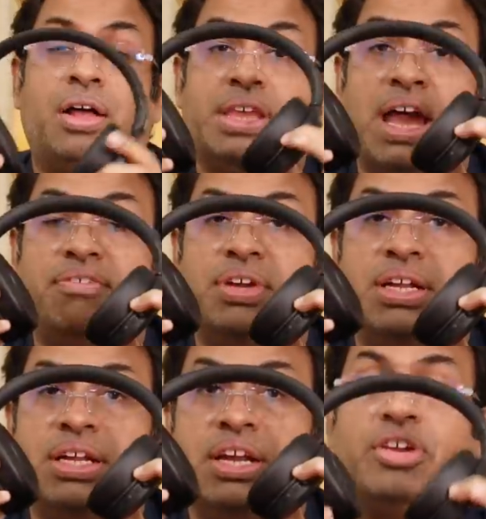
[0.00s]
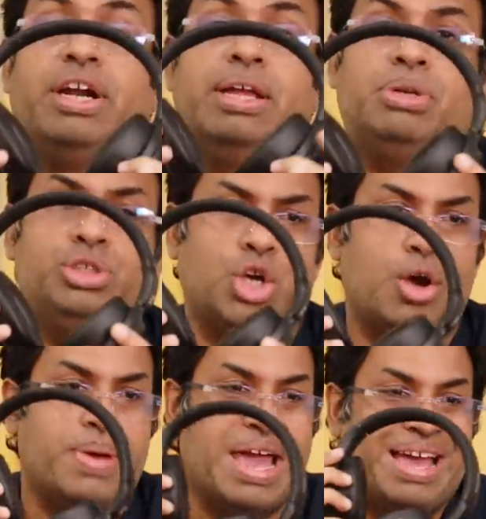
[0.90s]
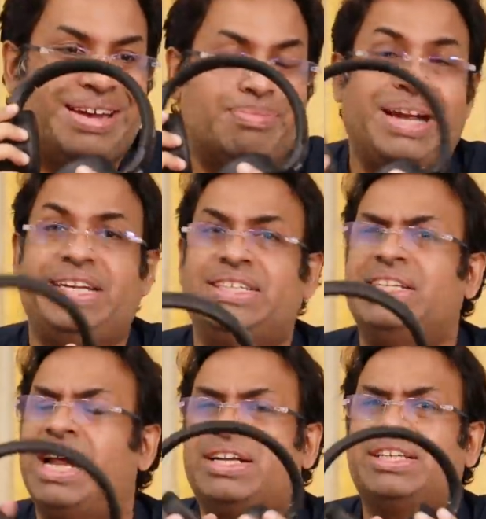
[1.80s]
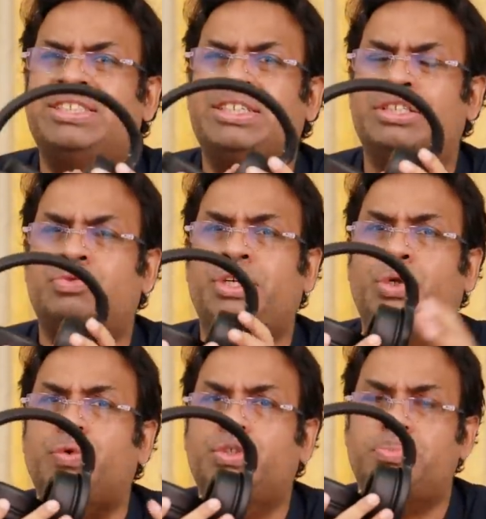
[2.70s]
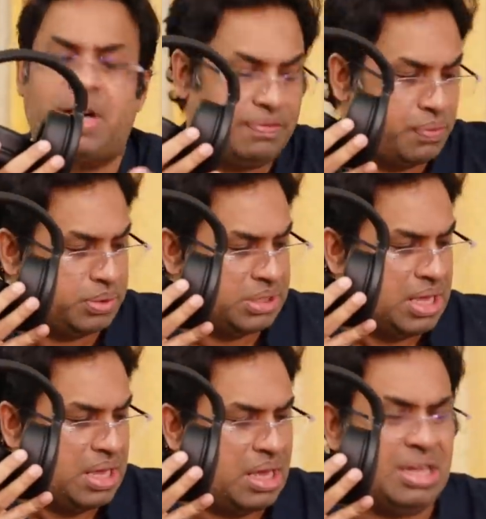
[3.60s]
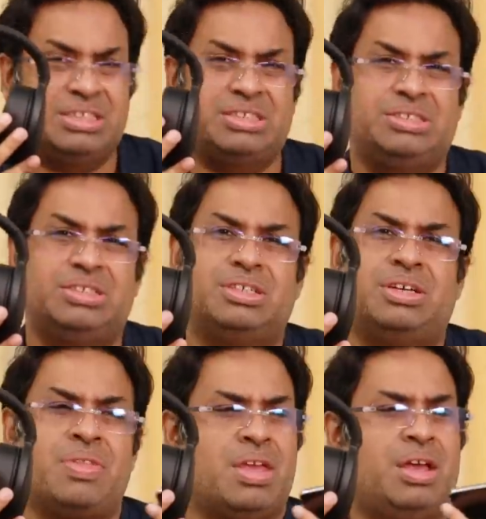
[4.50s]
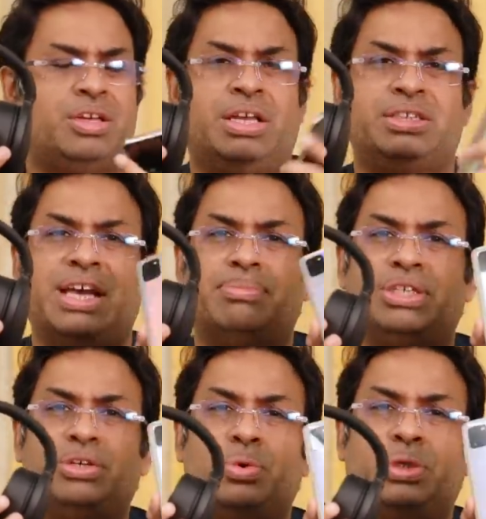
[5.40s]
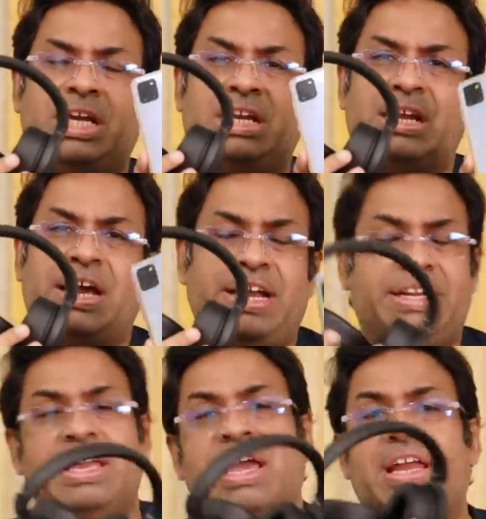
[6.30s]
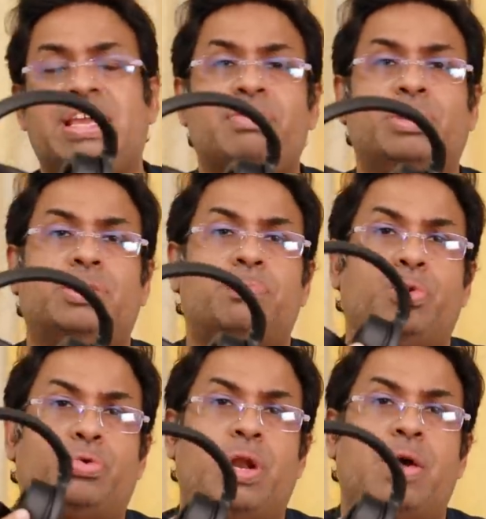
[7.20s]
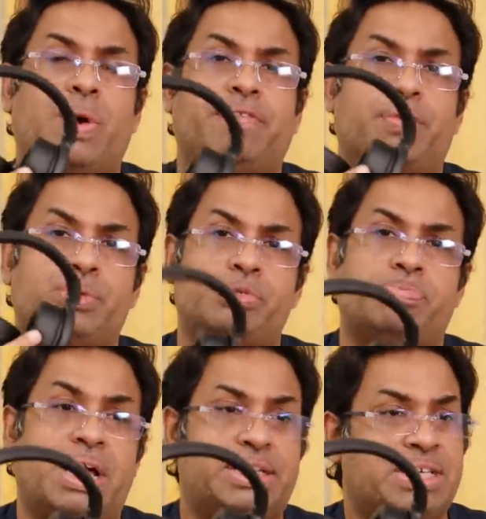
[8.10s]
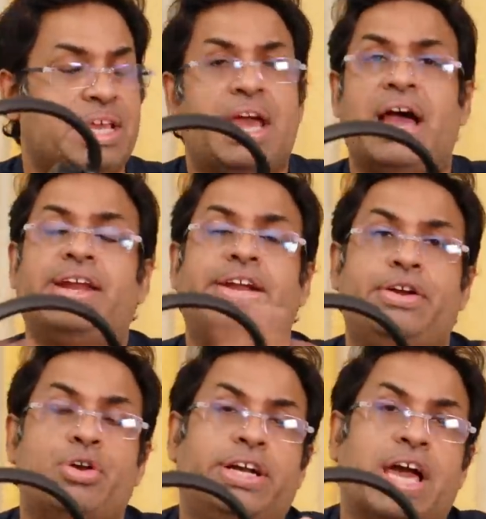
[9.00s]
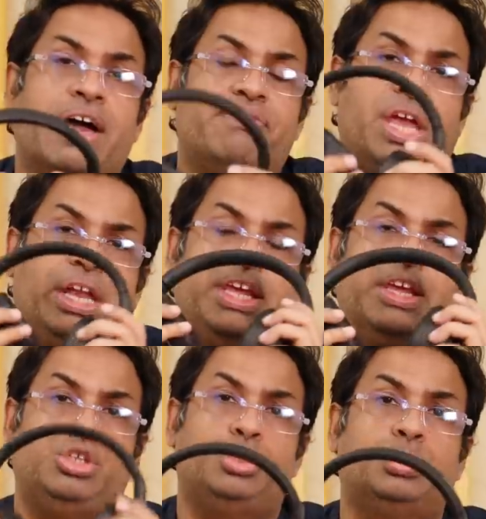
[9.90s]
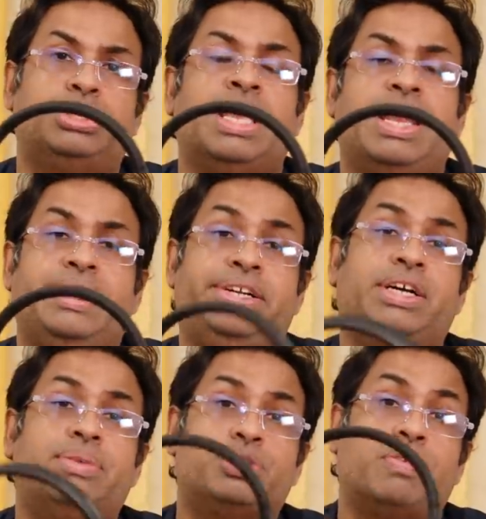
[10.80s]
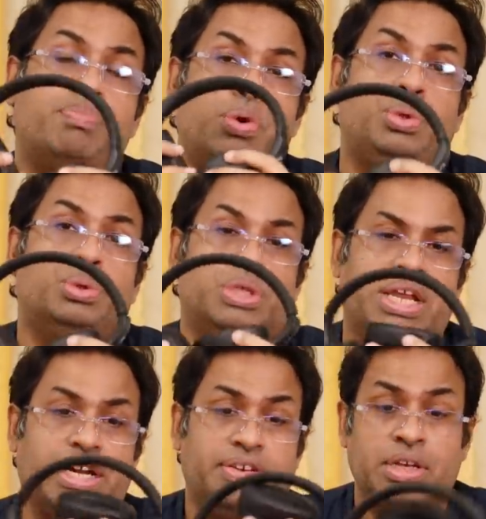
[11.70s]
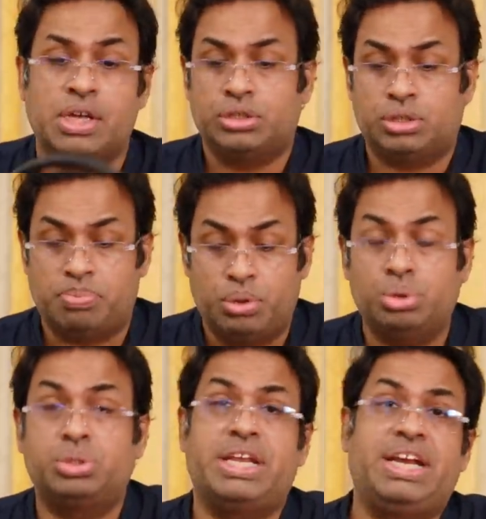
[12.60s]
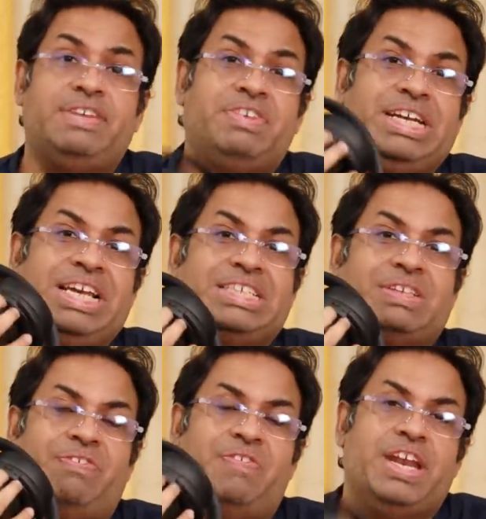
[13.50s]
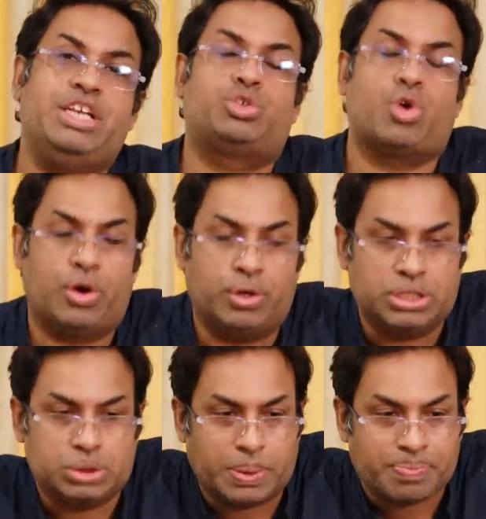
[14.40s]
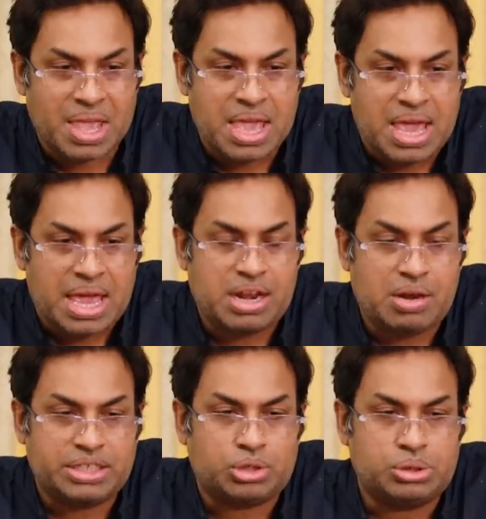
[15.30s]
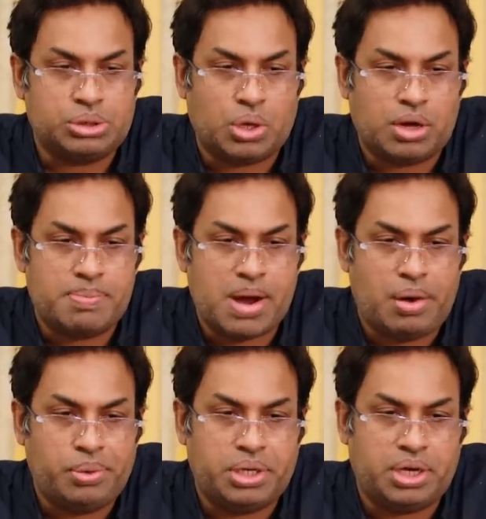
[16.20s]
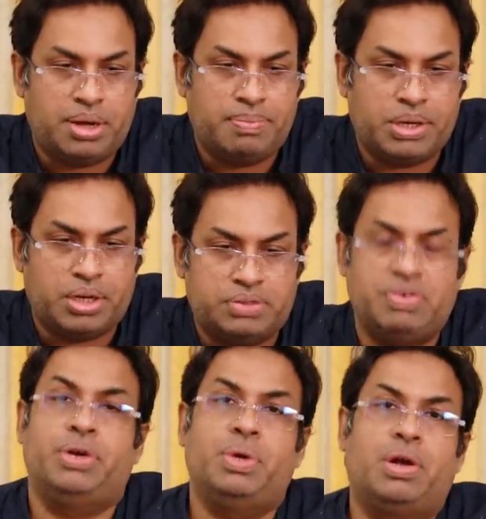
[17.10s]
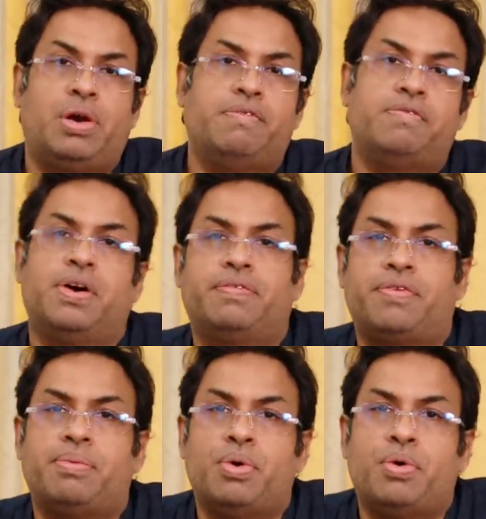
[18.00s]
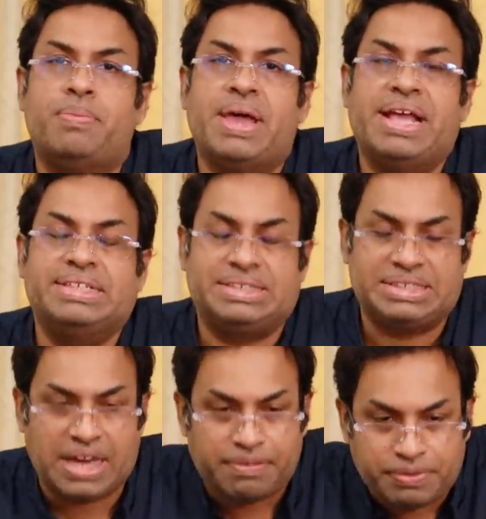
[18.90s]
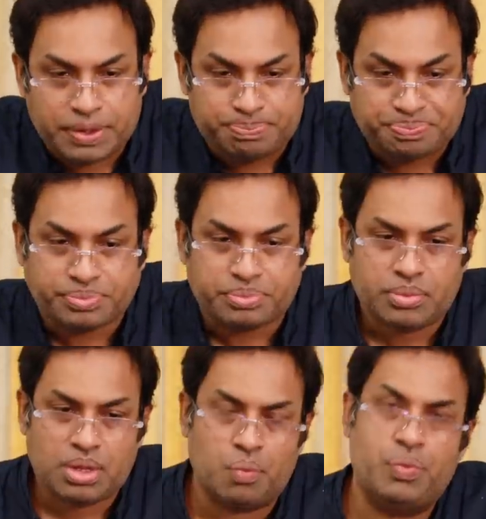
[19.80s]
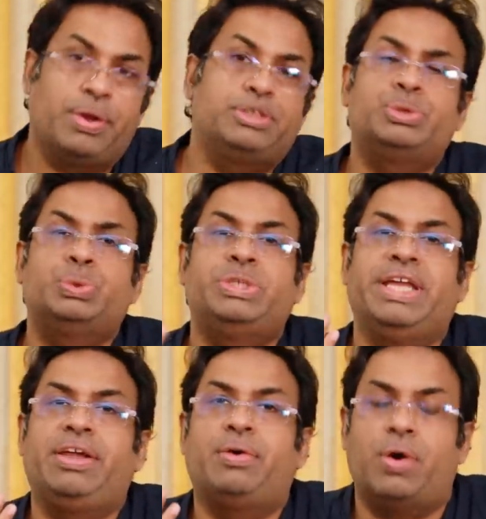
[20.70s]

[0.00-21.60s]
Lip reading: they have done an incredible job. And in my testing, I tested this with two smartphones. This is the Samsung Note 10 Lite and even on the Motorola One Fusion Plus, and I did not have any issues in terms of Bluetooth connectivity. So the Bluetooth connectivity is very strong on this one. And now let's also talk about, because we are doing a lot of work from home and stuff, we also do take